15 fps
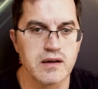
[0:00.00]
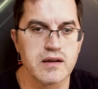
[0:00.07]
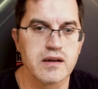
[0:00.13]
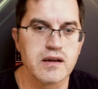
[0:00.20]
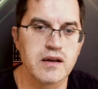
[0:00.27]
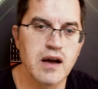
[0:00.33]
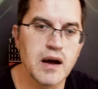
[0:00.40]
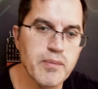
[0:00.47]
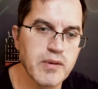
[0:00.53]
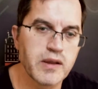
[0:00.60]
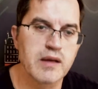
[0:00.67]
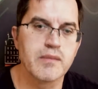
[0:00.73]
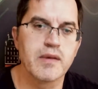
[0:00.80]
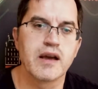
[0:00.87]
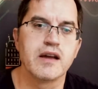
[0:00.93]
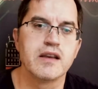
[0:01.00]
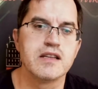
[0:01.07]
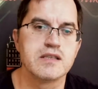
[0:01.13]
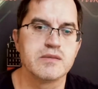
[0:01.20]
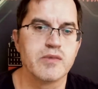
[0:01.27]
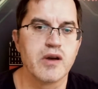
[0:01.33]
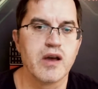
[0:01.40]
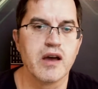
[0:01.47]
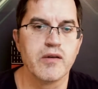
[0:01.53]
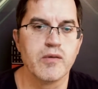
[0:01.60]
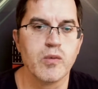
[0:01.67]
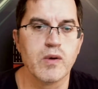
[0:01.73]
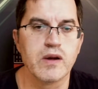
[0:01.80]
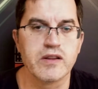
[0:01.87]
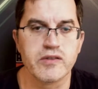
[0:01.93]
coupling mechanism you have,
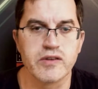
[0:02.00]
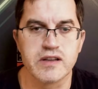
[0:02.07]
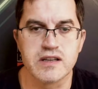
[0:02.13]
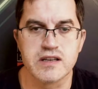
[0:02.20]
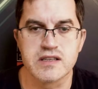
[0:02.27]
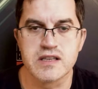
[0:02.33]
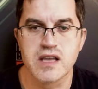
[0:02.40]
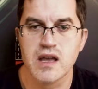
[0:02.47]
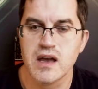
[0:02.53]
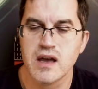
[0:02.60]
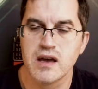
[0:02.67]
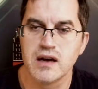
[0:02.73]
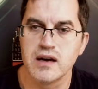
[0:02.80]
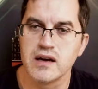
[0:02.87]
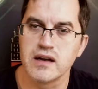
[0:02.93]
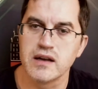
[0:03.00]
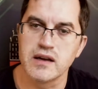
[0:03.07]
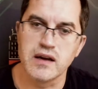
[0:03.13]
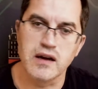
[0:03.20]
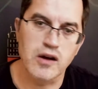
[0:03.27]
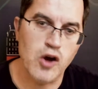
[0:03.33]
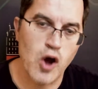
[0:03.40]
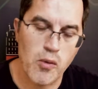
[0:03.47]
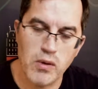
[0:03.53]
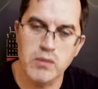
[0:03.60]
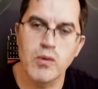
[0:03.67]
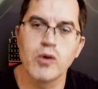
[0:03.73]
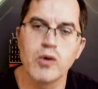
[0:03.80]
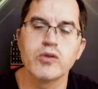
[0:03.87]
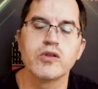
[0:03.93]
whether it is a common
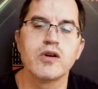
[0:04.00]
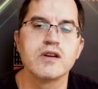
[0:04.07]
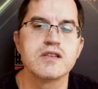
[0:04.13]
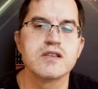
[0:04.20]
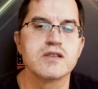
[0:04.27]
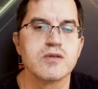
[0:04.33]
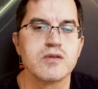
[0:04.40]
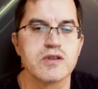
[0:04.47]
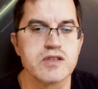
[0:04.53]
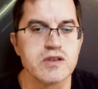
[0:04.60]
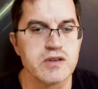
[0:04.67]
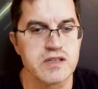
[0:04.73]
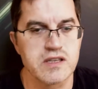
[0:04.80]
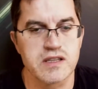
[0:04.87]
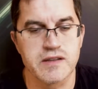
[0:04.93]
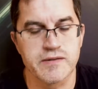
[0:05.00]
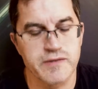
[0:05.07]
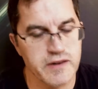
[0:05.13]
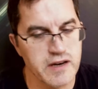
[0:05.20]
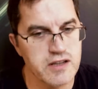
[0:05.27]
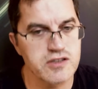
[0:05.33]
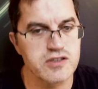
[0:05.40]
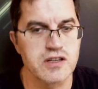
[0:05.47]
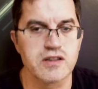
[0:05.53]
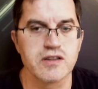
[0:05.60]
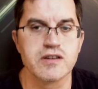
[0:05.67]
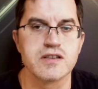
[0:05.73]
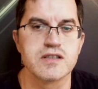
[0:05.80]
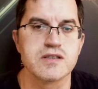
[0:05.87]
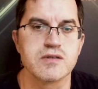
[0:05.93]
mode noise source, is a differential
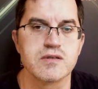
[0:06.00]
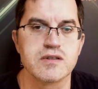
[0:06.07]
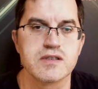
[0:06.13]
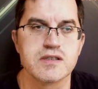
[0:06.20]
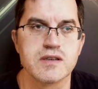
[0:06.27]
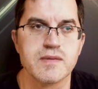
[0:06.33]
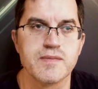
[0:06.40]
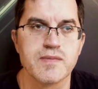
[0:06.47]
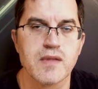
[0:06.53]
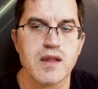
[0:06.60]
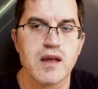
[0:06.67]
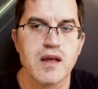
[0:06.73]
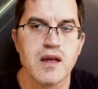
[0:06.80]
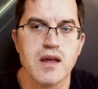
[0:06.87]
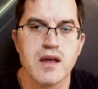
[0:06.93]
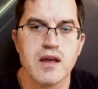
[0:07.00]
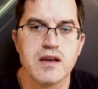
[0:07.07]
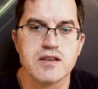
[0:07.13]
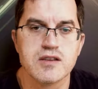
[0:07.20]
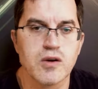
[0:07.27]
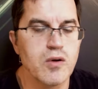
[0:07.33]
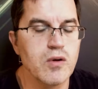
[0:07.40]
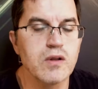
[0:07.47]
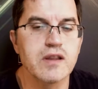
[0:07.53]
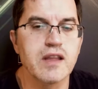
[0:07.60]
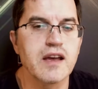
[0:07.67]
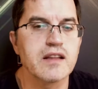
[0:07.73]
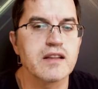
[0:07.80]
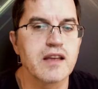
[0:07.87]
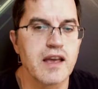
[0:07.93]
noise source. So all
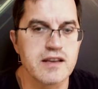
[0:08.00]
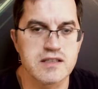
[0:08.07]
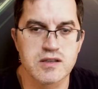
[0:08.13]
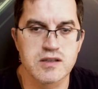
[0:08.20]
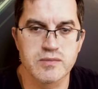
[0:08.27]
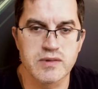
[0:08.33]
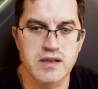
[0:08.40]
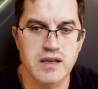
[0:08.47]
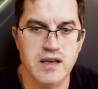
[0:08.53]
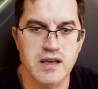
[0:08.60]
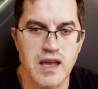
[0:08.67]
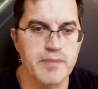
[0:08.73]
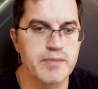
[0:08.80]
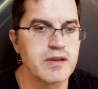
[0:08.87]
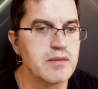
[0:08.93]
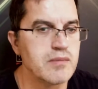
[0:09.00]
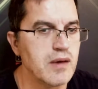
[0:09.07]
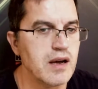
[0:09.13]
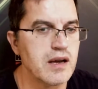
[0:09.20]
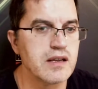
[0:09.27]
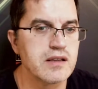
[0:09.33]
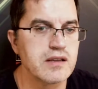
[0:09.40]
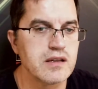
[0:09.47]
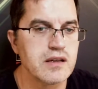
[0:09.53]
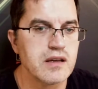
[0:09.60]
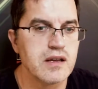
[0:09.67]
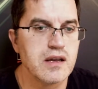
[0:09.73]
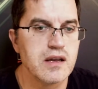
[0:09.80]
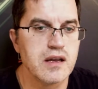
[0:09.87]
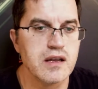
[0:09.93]
that has to be kept in mind
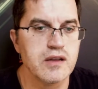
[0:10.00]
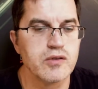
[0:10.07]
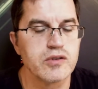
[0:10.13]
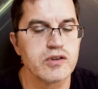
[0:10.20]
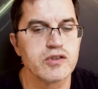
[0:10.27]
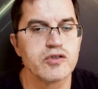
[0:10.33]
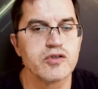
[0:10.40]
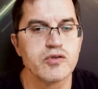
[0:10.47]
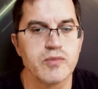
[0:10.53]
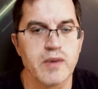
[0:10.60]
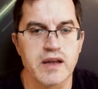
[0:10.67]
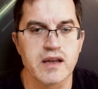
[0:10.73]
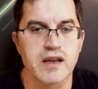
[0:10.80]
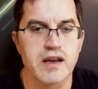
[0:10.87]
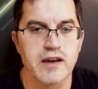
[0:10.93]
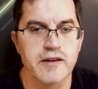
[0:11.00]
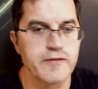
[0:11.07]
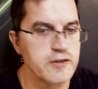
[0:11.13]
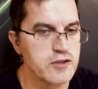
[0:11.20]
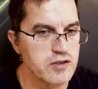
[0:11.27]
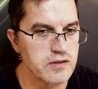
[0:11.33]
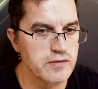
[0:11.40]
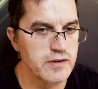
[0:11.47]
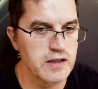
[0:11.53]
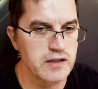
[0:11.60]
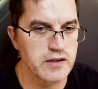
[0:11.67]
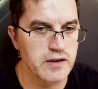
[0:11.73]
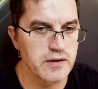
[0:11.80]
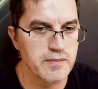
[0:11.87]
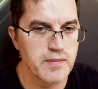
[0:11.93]
in order to make efficient
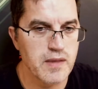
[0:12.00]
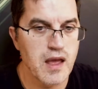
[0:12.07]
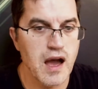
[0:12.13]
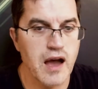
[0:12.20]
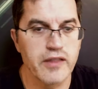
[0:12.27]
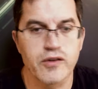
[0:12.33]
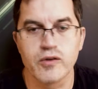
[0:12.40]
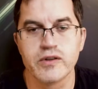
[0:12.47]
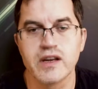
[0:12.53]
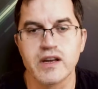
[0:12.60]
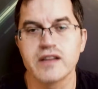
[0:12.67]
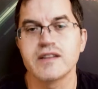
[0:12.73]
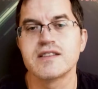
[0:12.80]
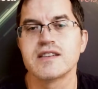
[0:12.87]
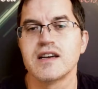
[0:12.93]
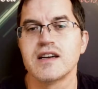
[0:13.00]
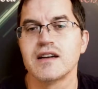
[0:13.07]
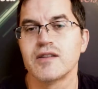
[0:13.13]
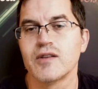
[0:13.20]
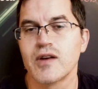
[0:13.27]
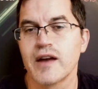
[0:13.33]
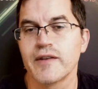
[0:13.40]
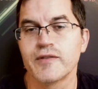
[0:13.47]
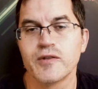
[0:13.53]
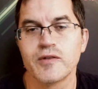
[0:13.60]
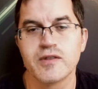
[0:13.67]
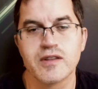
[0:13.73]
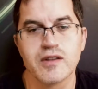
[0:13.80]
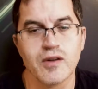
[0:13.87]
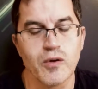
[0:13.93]
filter. And on the other side, you have to
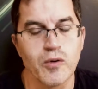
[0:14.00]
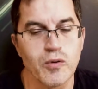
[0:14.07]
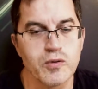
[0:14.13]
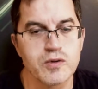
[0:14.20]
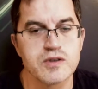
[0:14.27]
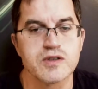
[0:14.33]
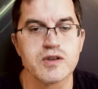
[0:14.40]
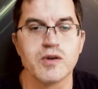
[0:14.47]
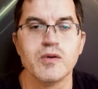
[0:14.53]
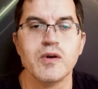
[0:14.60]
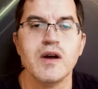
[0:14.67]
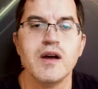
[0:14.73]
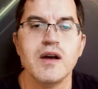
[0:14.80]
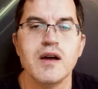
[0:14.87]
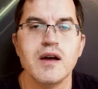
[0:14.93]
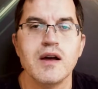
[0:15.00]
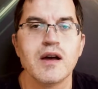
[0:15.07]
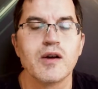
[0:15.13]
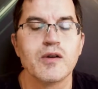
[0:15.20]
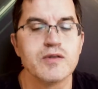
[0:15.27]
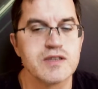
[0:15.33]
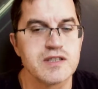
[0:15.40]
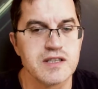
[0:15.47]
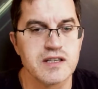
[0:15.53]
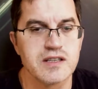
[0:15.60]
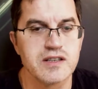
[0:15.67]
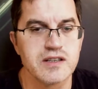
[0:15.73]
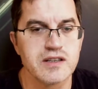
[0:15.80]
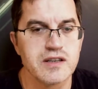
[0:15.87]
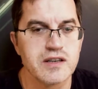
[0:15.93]
also
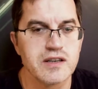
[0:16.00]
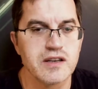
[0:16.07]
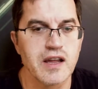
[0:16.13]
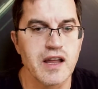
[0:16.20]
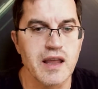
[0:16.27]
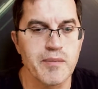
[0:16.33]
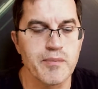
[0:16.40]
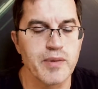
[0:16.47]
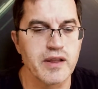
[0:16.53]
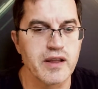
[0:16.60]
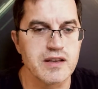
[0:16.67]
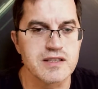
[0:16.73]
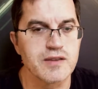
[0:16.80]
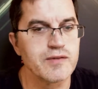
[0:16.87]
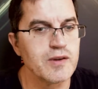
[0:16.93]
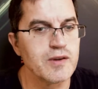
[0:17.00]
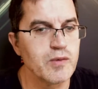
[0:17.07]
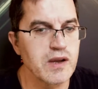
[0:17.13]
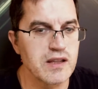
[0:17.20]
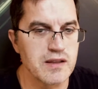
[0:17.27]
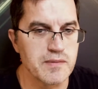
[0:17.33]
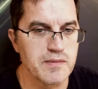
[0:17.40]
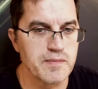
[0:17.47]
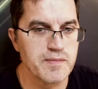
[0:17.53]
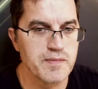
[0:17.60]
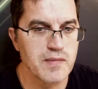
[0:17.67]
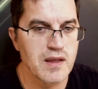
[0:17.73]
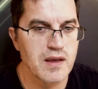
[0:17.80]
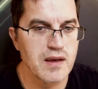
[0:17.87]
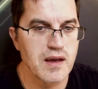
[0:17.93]
consider the impedance of the victim.
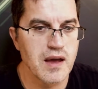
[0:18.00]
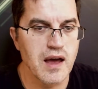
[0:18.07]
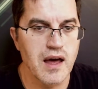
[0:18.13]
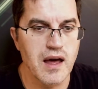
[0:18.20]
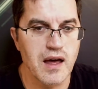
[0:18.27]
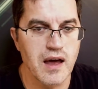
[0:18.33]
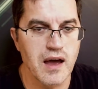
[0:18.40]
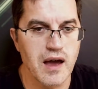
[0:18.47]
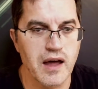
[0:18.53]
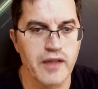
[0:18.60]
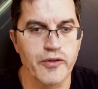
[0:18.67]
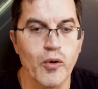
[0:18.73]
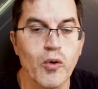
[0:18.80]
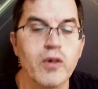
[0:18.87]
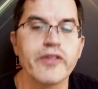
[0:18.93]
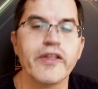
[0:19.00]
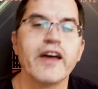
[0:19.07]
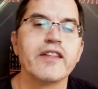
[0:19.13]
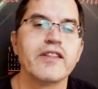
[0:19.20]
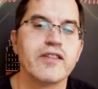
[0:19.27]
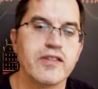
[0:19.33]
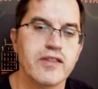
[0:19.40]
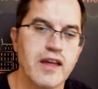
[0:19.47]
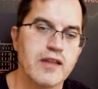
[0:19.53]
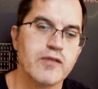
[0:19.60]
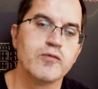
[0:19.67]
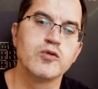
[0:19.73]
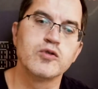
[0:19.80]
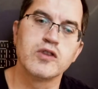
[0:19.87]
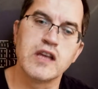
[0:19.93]
And all that then
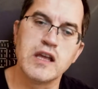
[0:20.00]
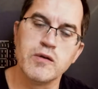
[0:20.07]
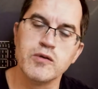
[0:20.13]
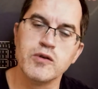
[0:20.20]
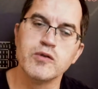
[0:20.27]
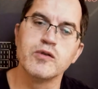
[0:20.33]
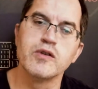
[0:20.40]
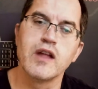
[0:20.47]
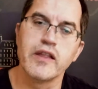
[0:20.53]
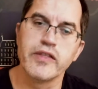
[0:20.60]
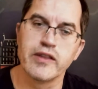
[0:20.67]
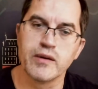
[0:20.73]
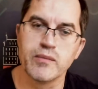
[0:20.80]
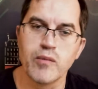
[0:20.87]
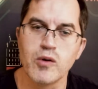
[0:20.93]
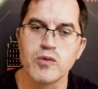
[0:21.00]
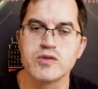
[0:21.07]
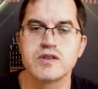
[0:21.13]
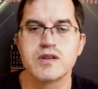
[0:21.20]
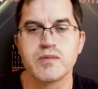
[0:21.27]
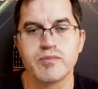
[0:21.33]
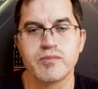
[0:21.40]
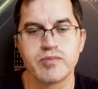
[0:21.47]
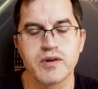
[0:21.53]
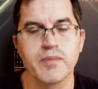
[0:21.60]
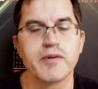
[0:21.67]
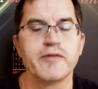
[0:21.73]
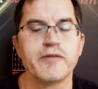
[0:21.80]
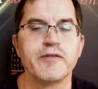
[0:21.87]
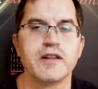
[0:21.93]
would give you the most proper
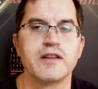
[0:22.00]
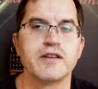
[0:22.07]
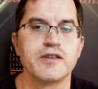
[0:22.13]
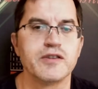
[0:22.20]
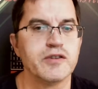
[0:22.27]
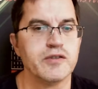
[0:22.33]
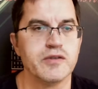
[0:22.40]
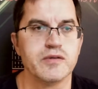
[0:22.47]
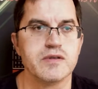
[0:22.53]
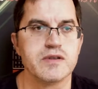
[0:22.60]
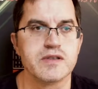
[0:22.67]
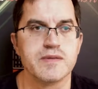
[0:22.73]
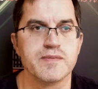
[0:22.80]
filter to use.